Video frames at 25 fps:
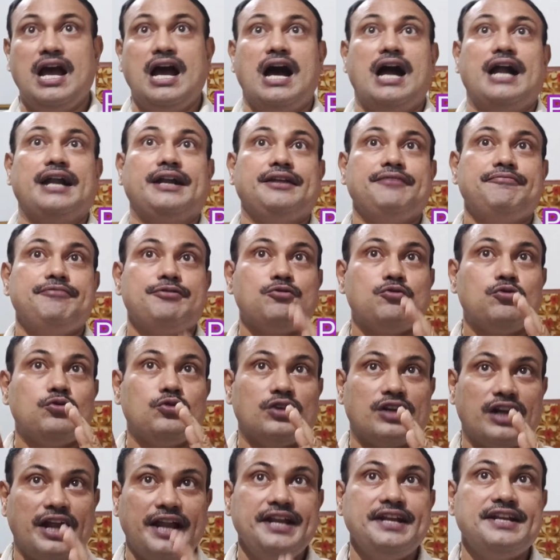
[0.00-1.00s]
And if you
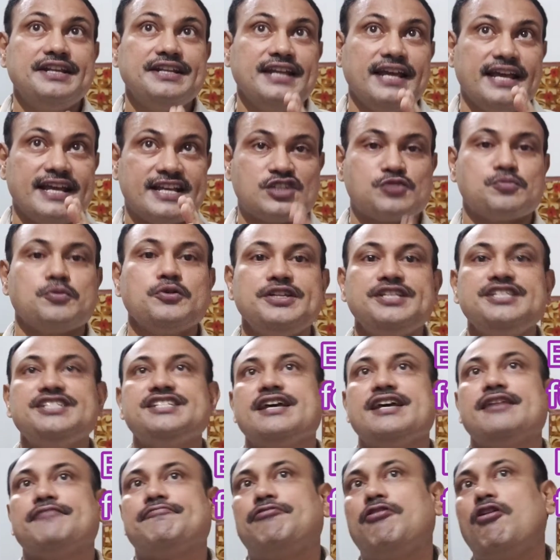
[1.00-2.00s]
write in
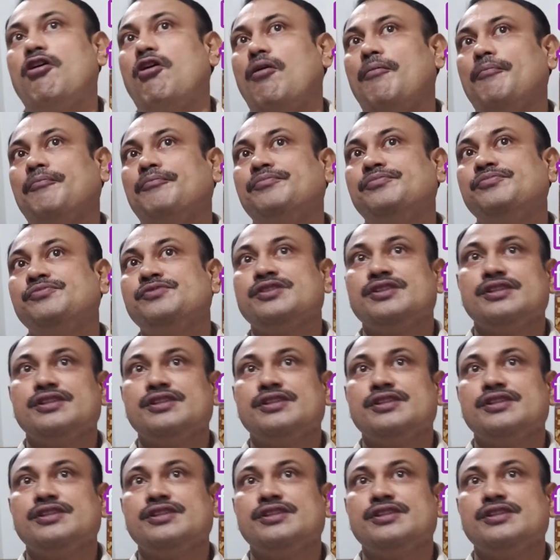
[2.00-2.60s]
exponential form,